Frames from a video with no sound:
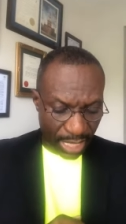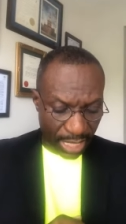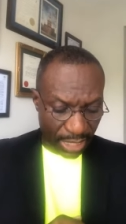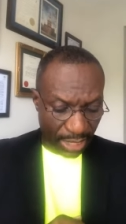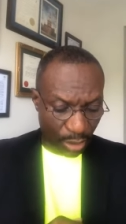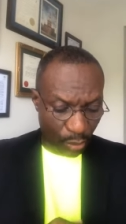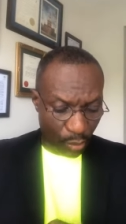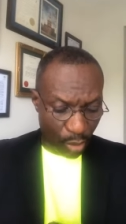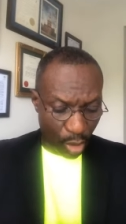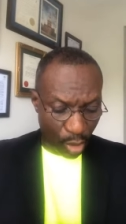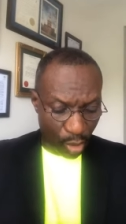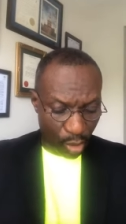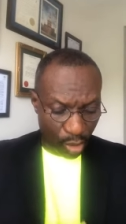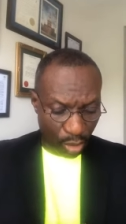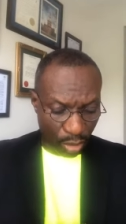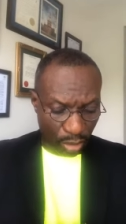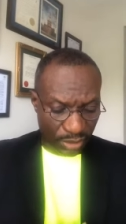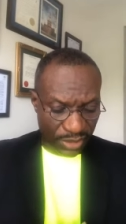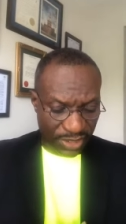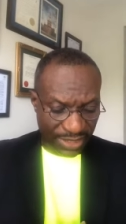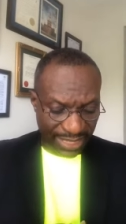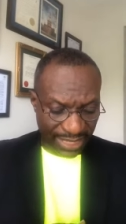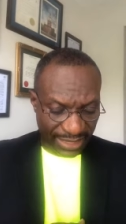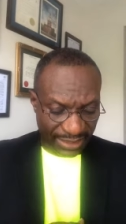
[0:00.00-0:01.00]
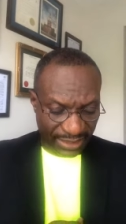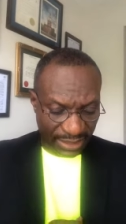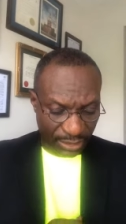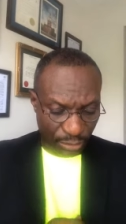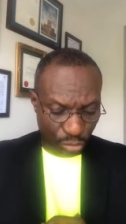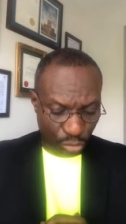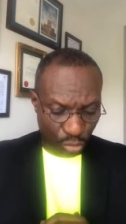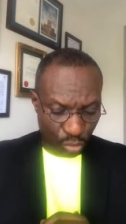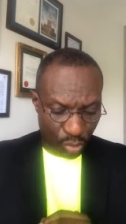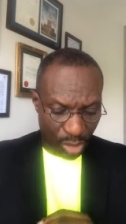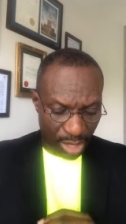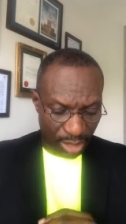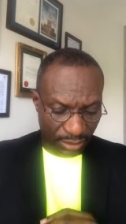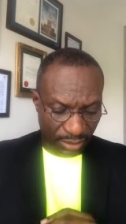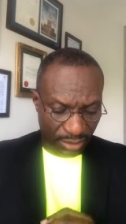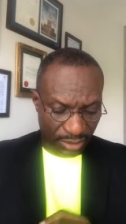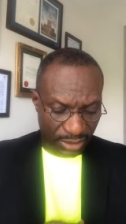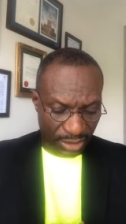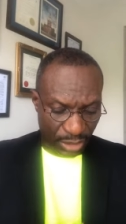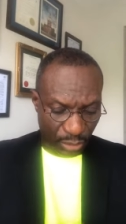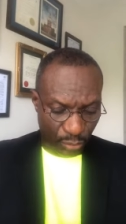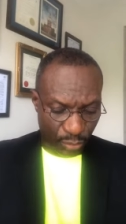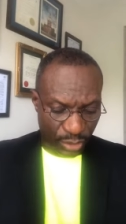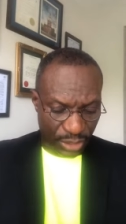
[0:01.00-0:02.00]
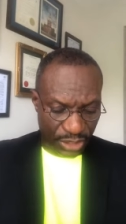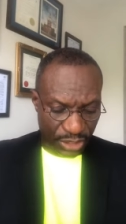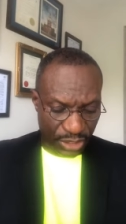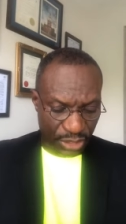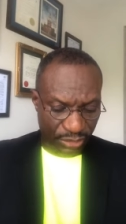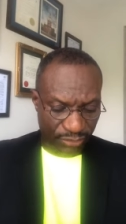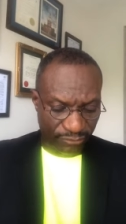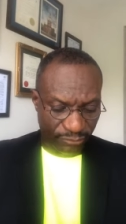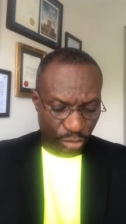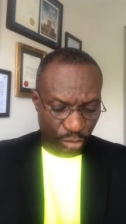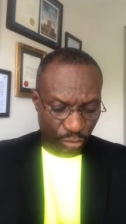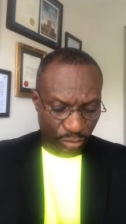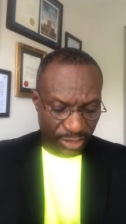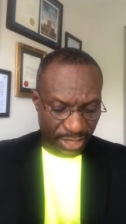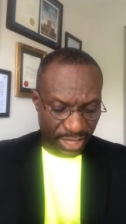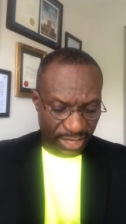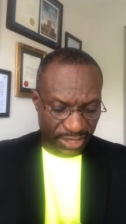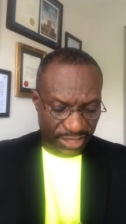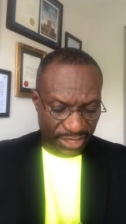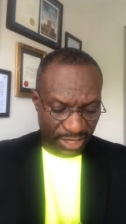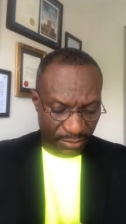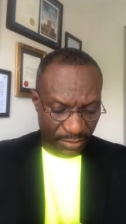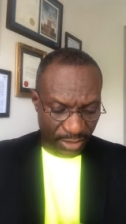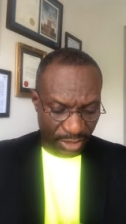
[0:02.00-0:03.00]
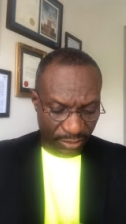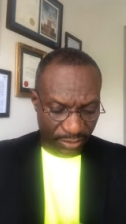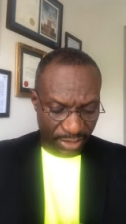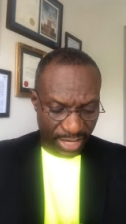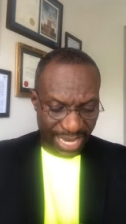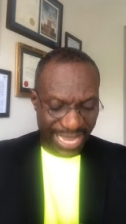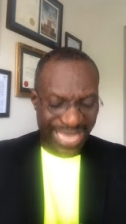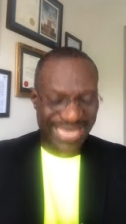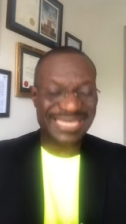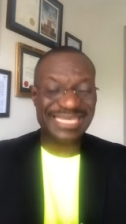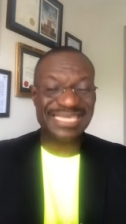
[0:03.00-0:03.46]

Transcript: And they were all scattered throughout the regions of Judea and Samaria,